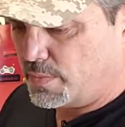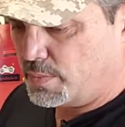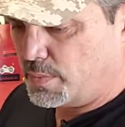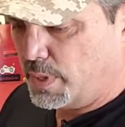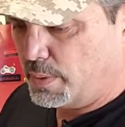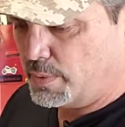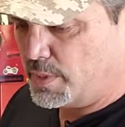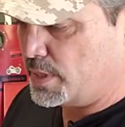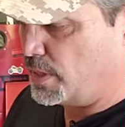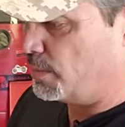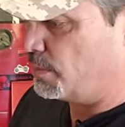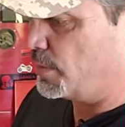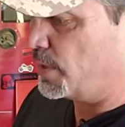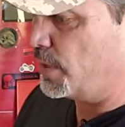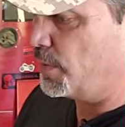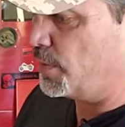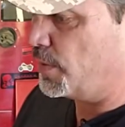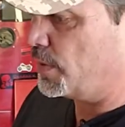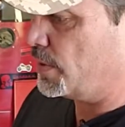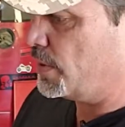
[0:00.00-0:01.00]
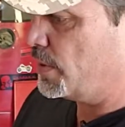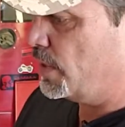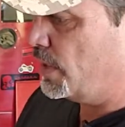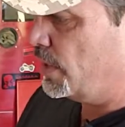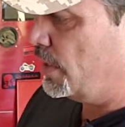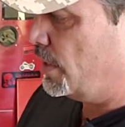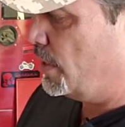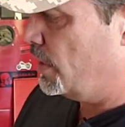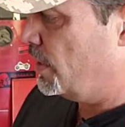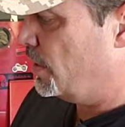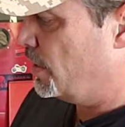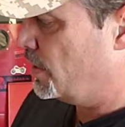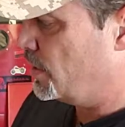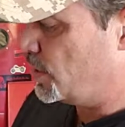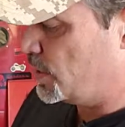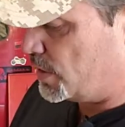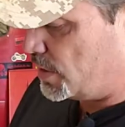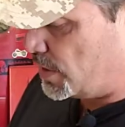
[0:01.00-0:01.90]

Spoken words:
Maybe something different. Just